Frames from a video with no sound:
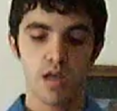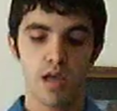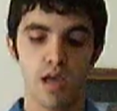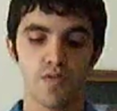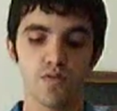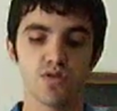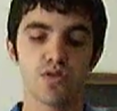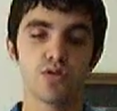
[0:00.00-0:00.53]

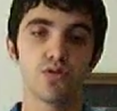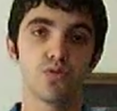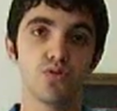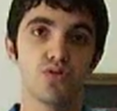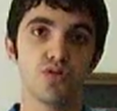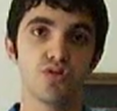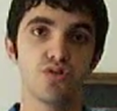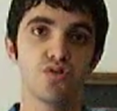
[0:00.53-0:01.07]
and the
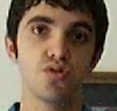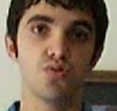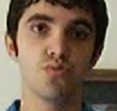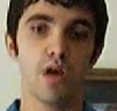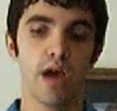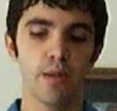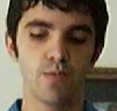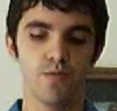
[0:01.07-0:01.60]
solutions to
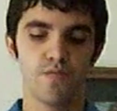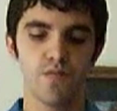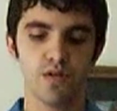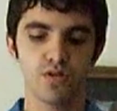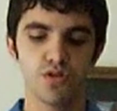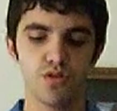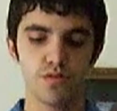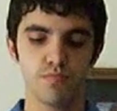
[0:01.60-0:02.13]
Adams
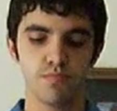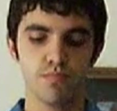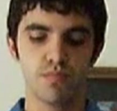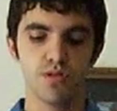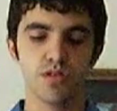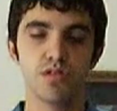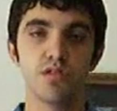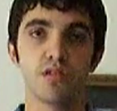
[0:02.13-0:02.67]
Friendship
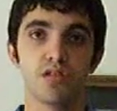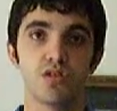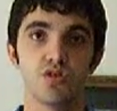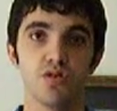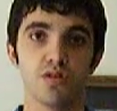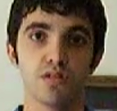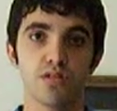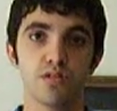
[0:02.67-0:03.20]

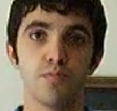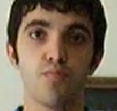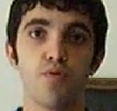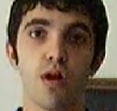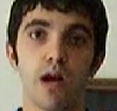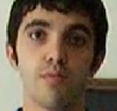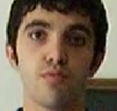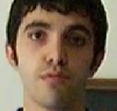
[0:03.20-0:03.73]
District's
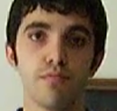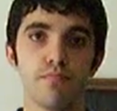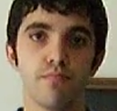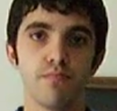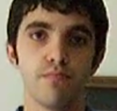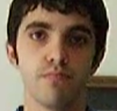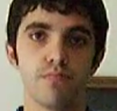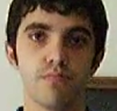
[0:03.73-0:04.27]
problem
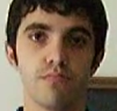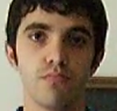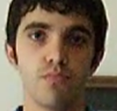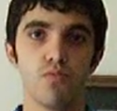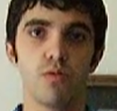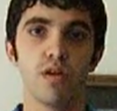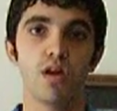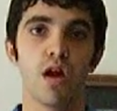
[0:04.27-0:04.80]

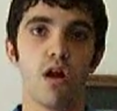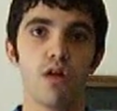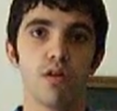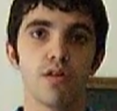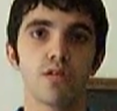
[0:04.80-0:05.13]
regarding the